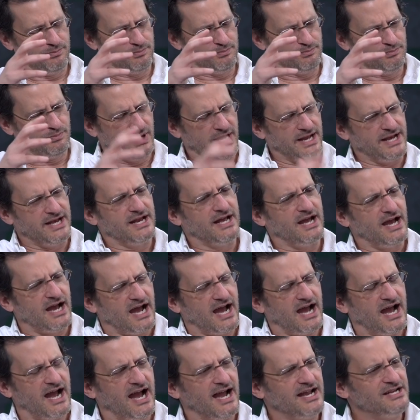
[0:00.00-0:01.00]
But
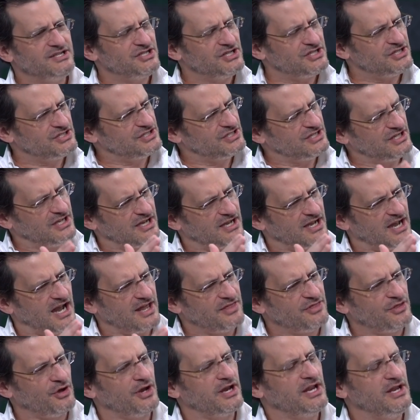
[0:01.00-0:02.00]
I
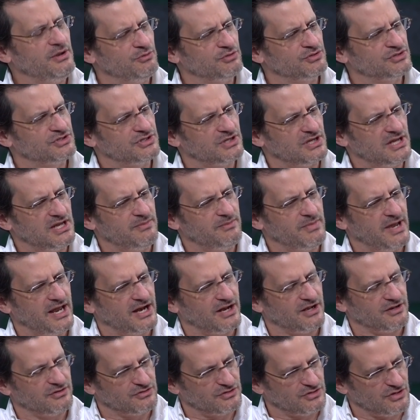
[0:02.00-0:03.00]
thought he made
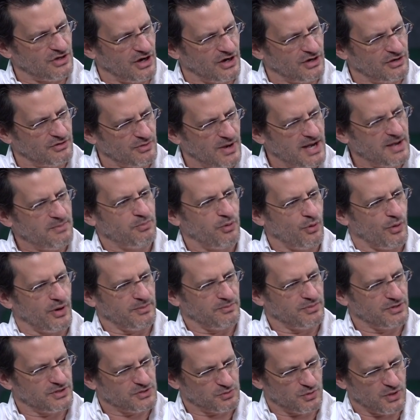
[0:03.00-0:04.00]
a great
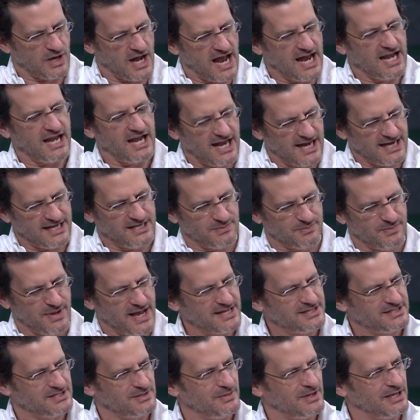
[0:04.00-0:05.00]
point, because what I liked
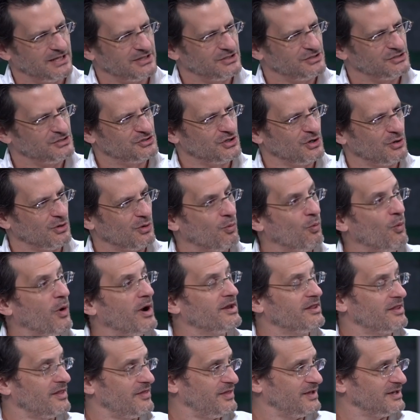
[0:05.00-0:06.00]
best about this show, or
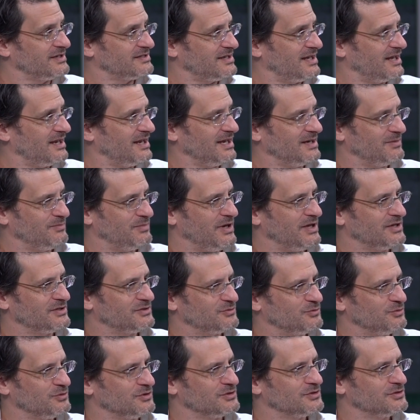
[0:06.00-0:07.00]
one of the things I liked
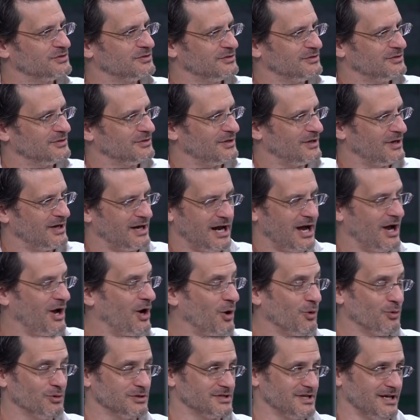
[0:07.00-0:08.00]
best was, and I
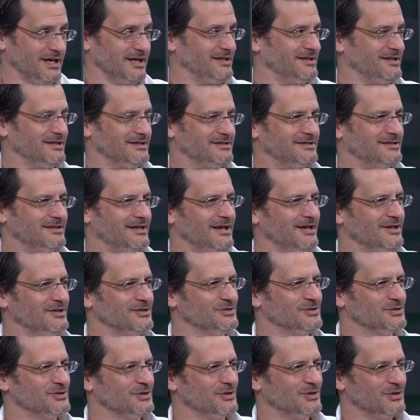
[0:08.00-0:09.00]
always like this,
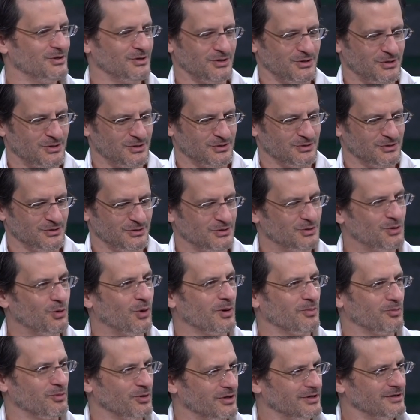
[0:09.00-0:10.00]
is
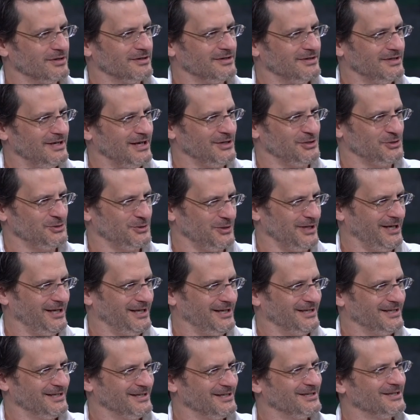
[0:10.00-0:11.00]
corporate intrigue.
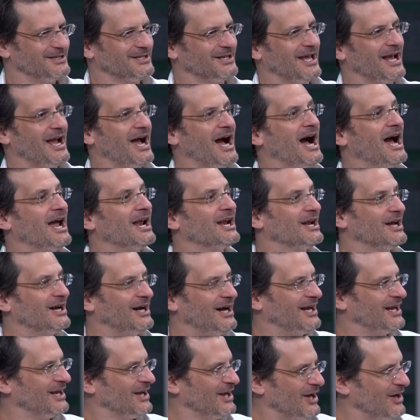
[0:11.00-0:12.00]
Like,
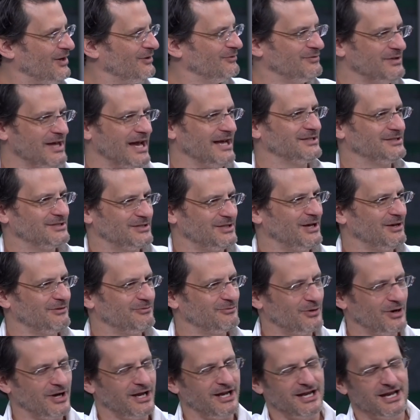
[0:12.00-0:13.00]
I love that
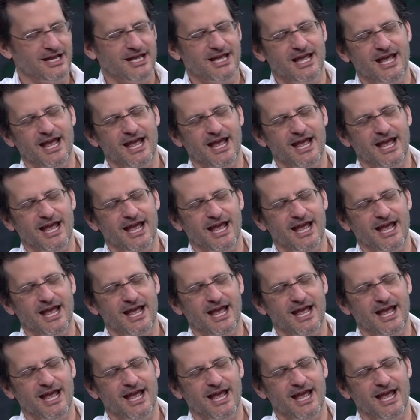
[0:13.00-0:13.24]
stuff, right?